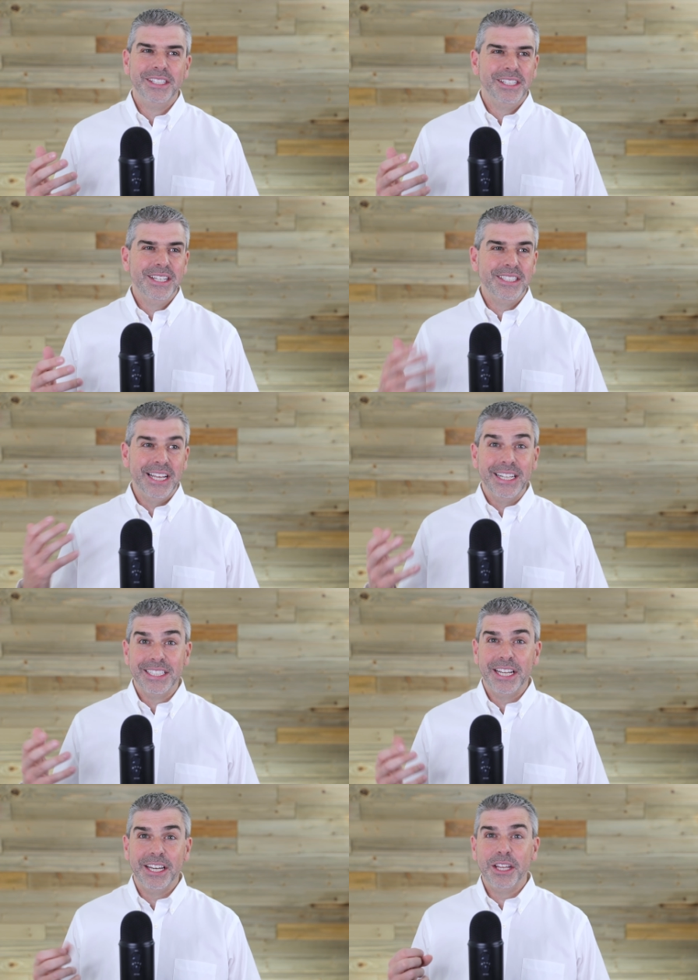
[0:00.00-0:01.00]
sales
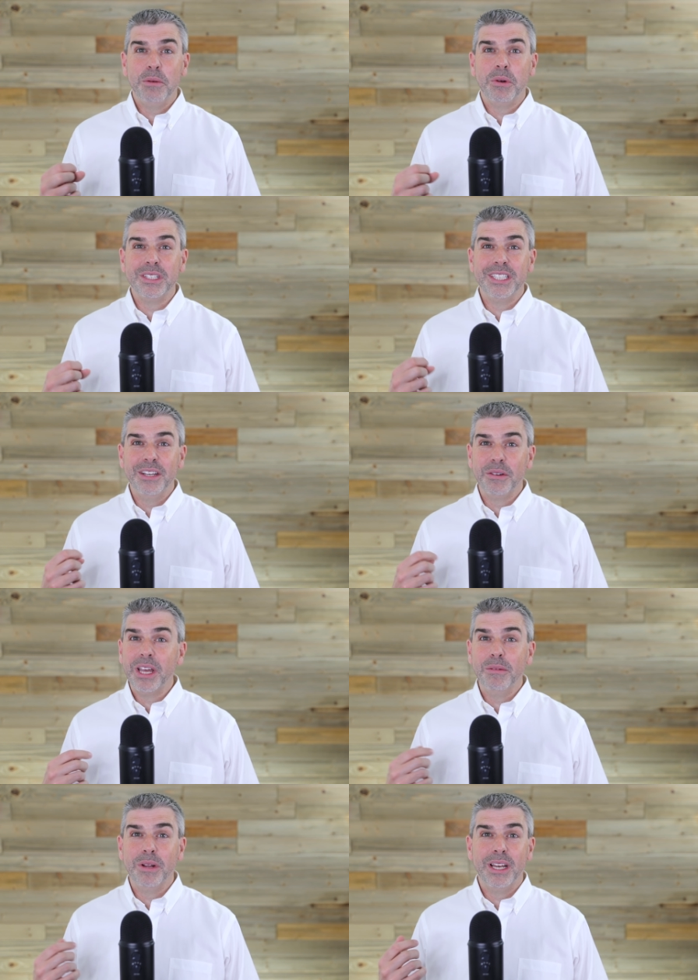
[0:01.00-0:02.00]
data. They want to see,
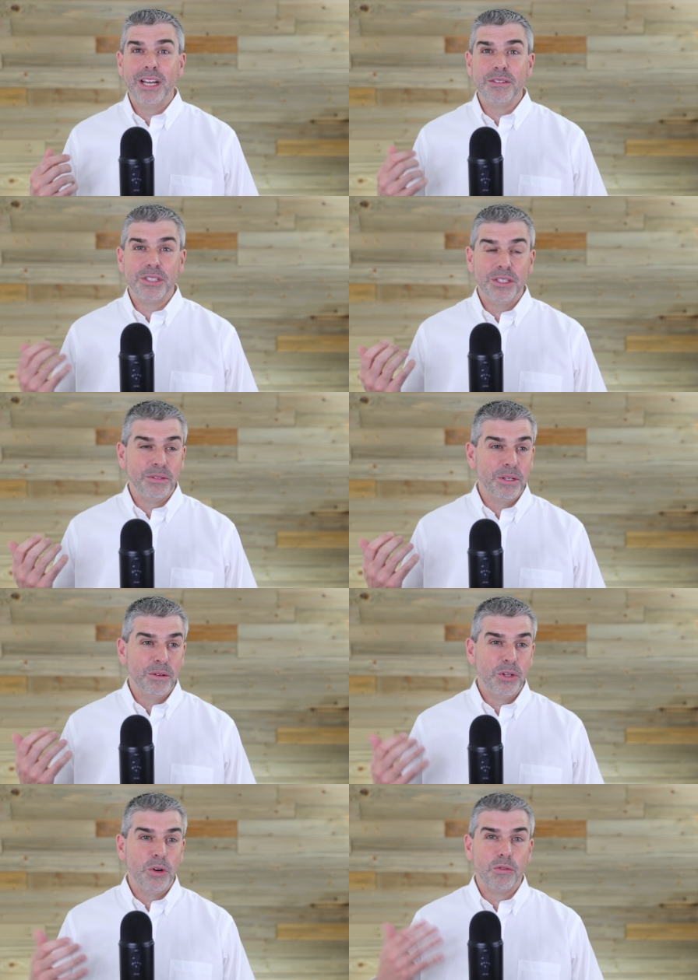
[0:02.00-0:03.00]
okay, well, how's you know the,
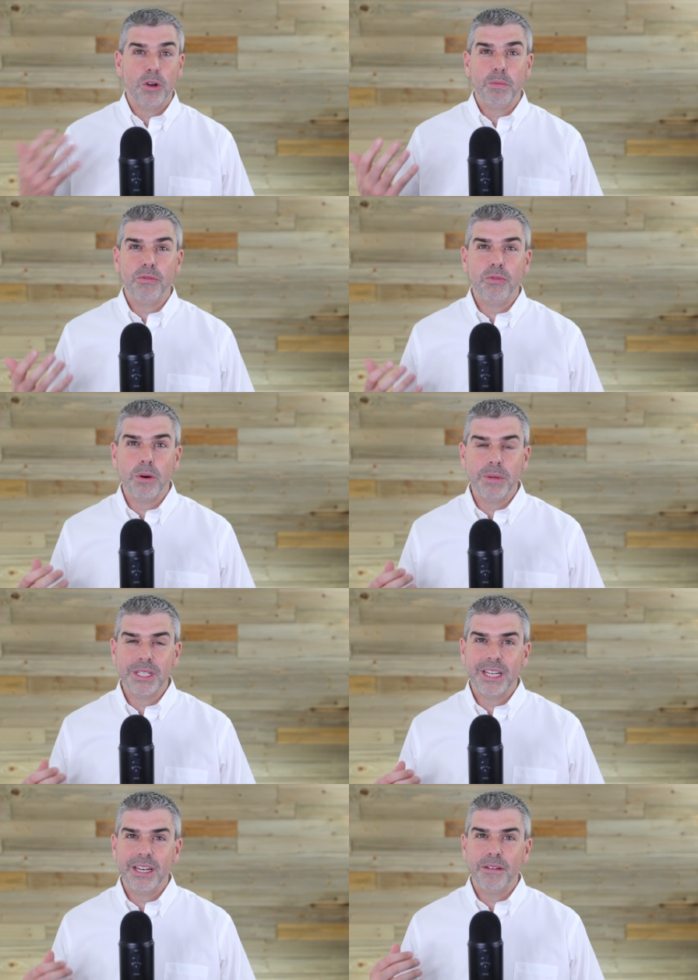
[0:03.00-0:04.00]
the overall
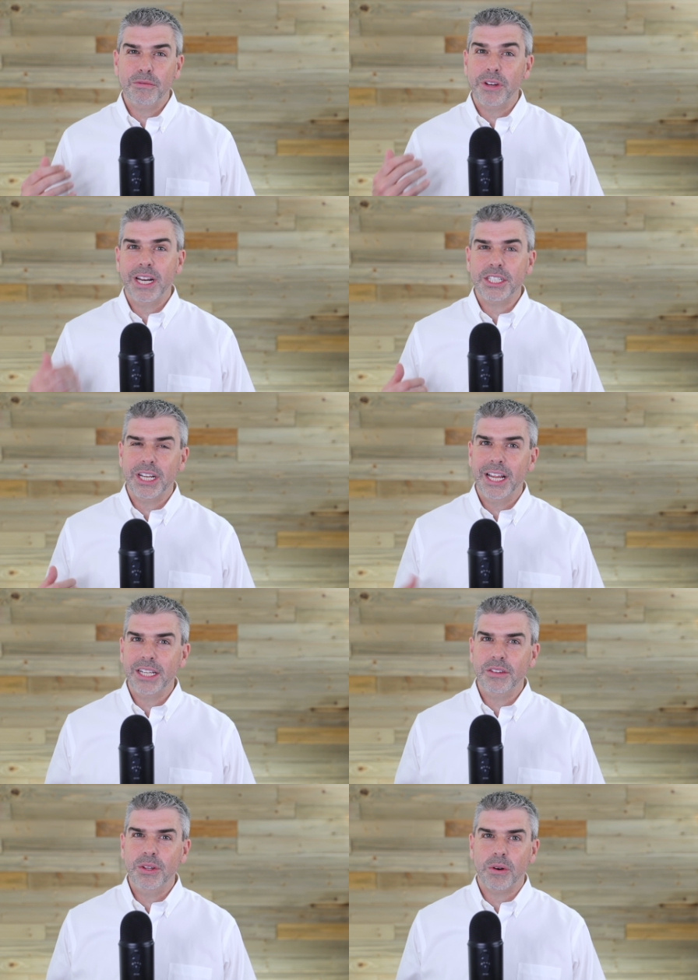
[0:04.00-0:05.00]
performance and financial
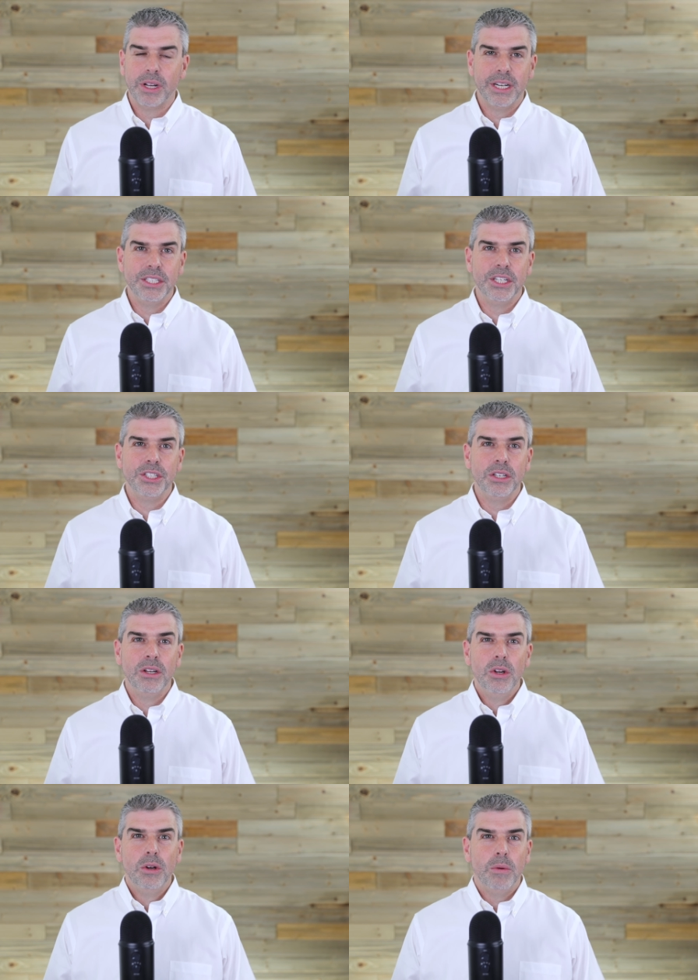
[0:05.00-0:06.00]
health of the organization?
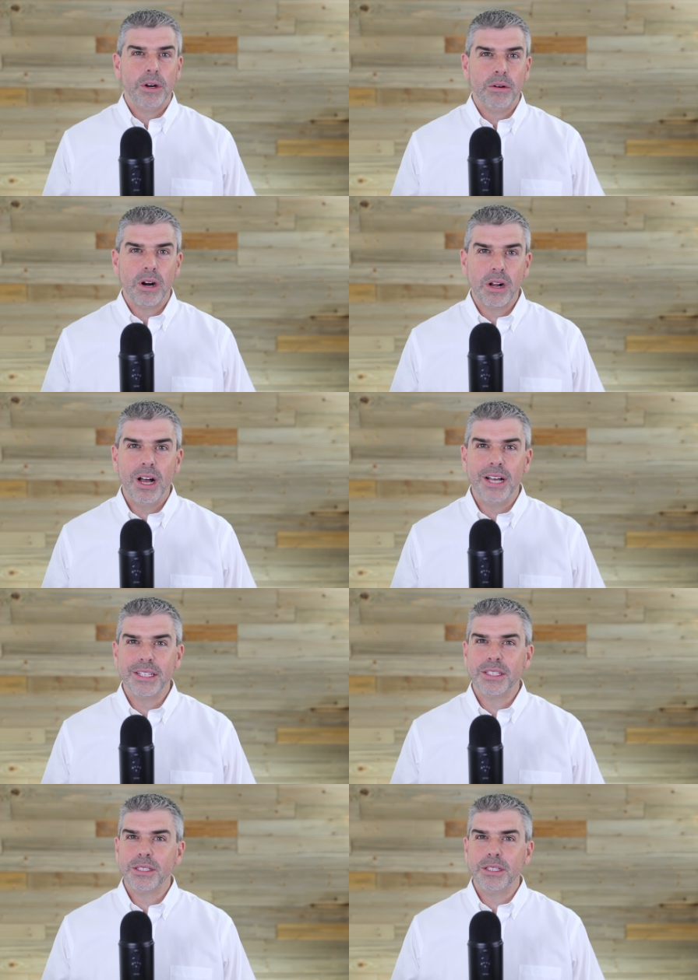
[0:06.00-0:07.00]
What are our
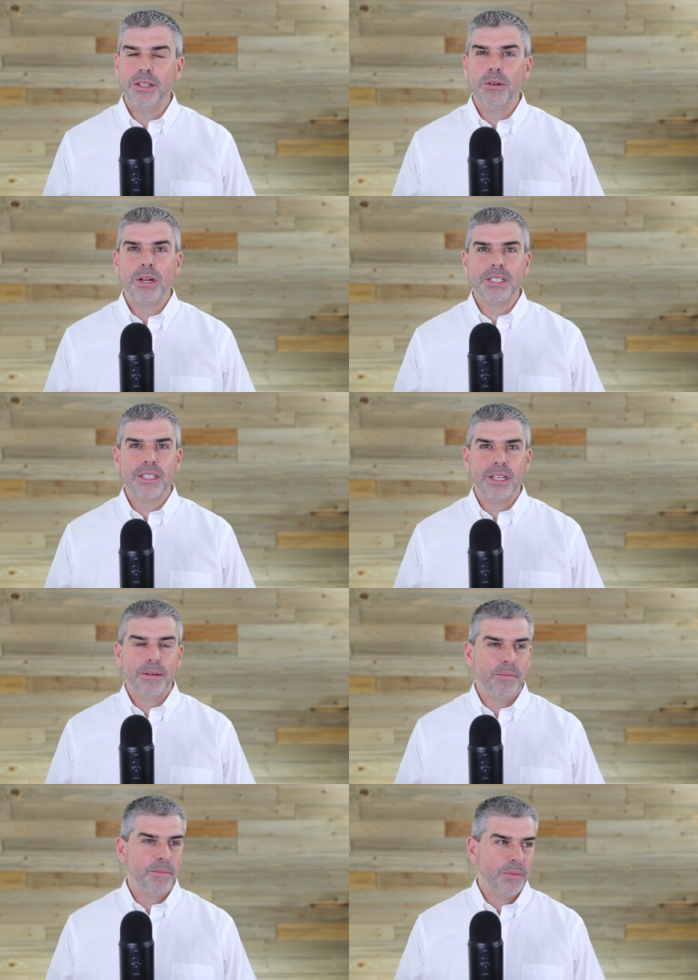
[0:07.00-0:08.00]
costs? You know, what's
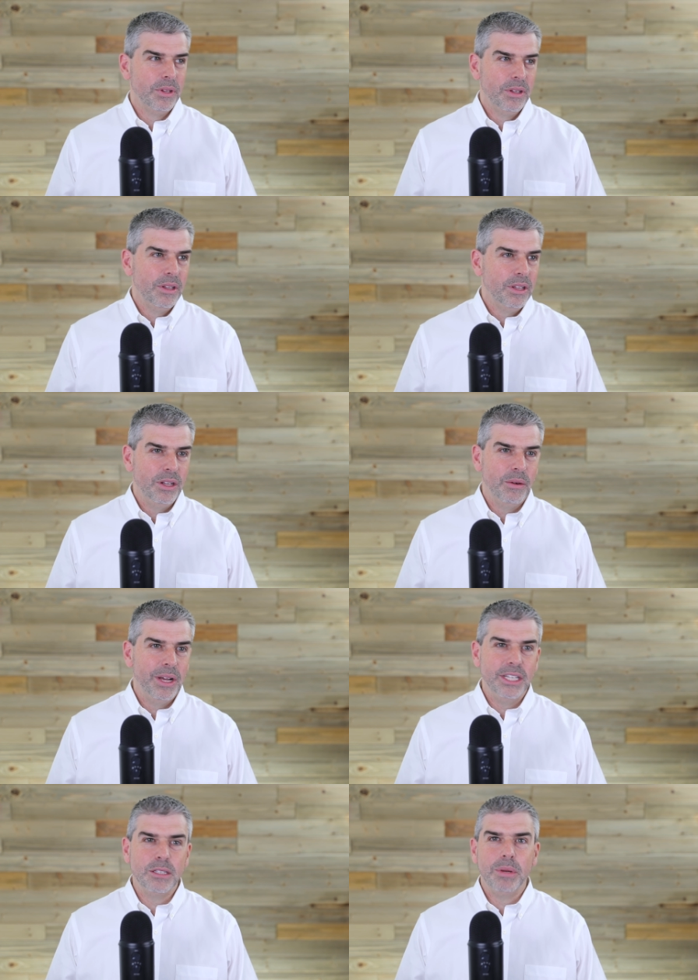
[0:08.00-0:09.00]
um, you know
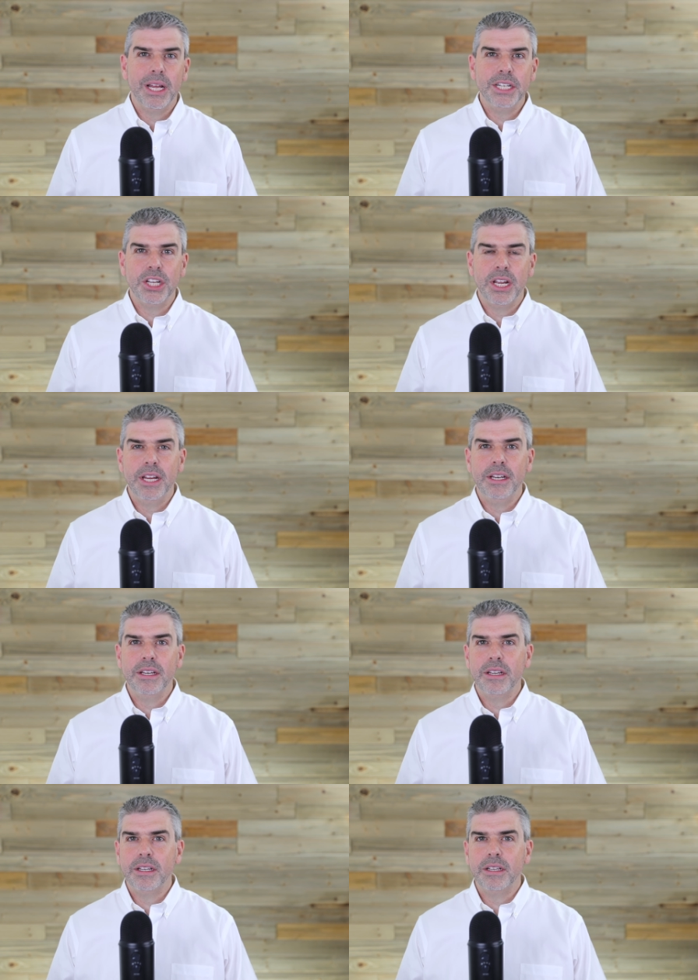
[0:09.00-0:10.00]
any supply
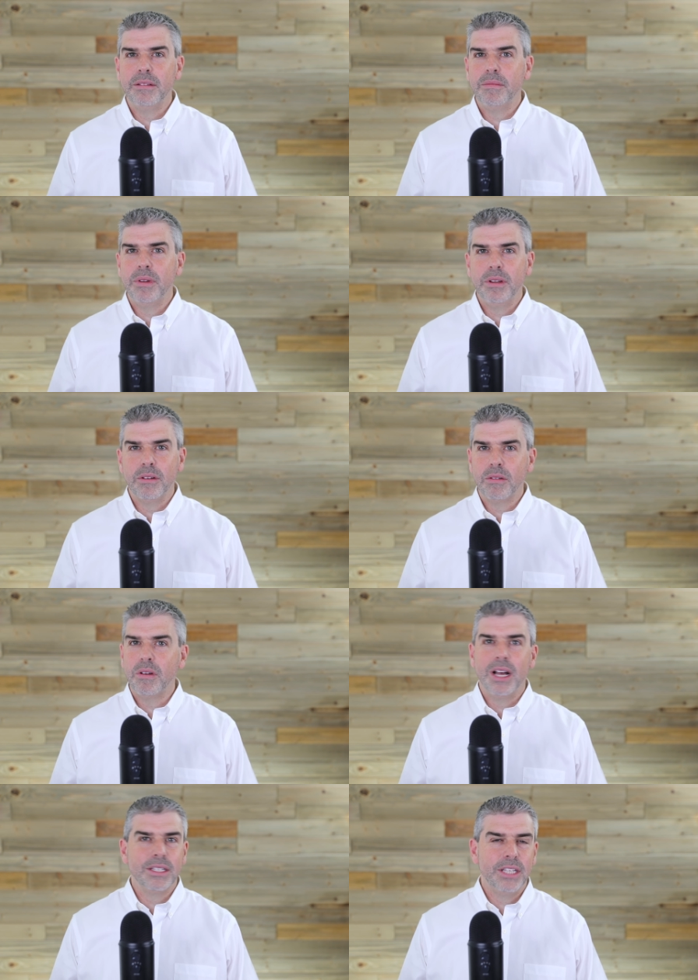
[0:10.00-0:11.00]
chain um, you know,
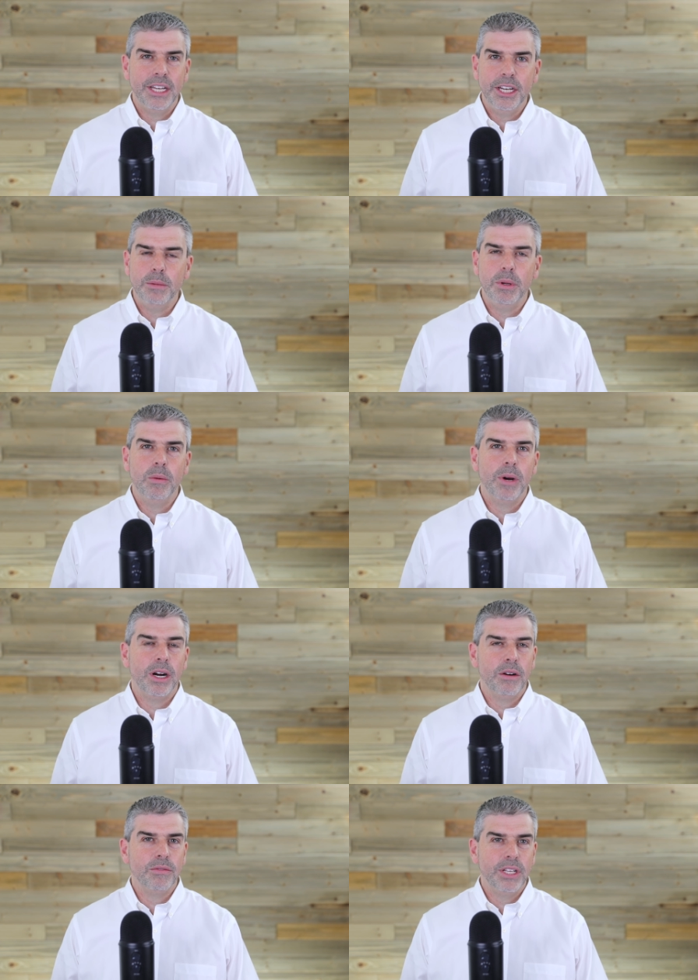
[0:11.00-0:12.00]
costs they need to be
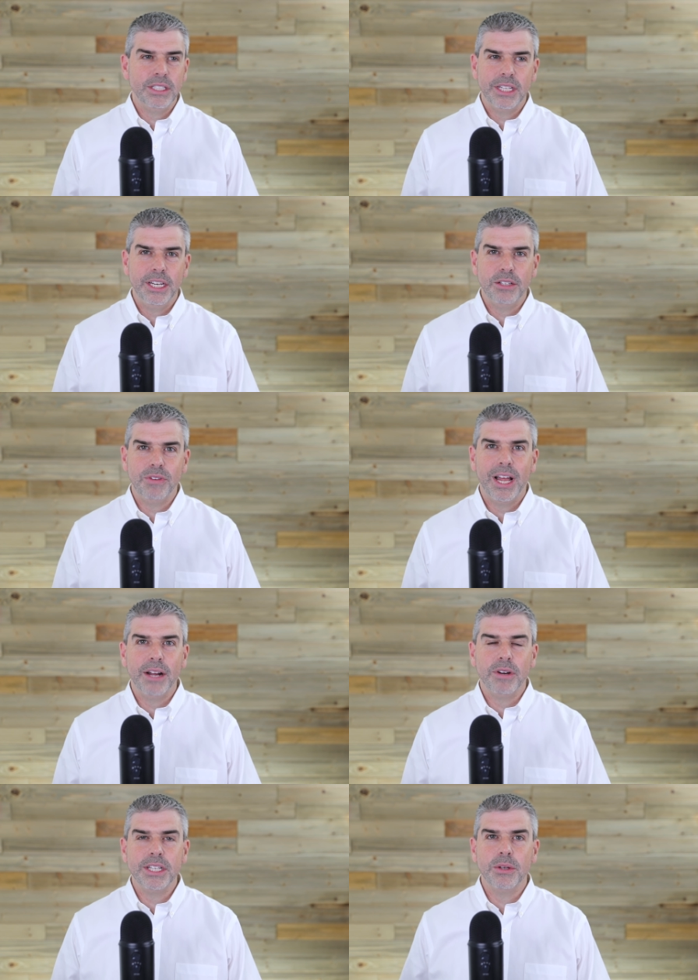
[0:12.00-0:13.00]
aware of things they need to
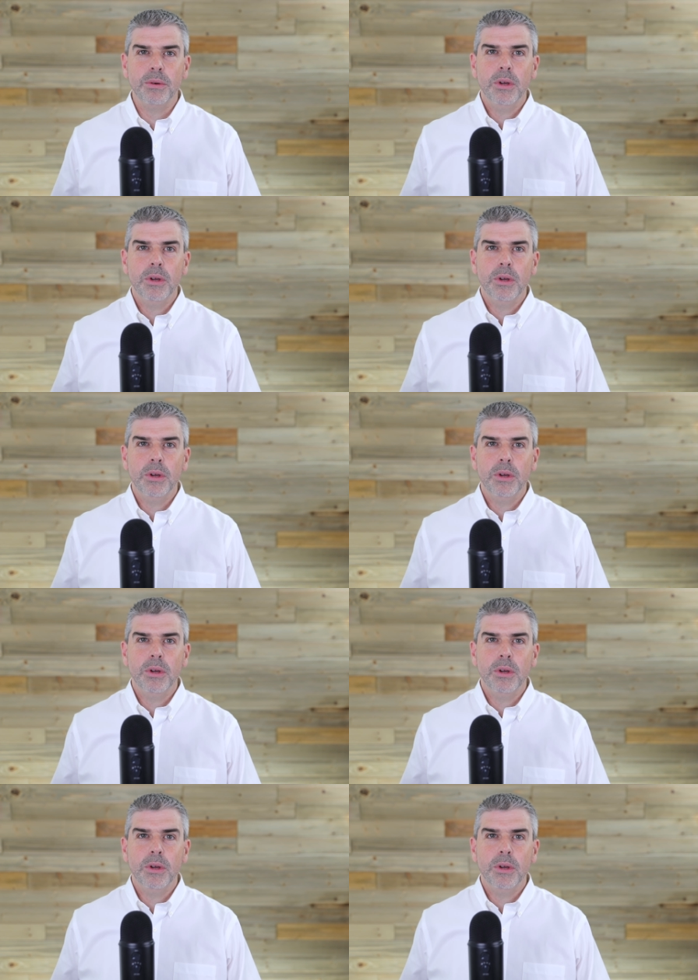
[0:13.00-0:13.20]
flag right so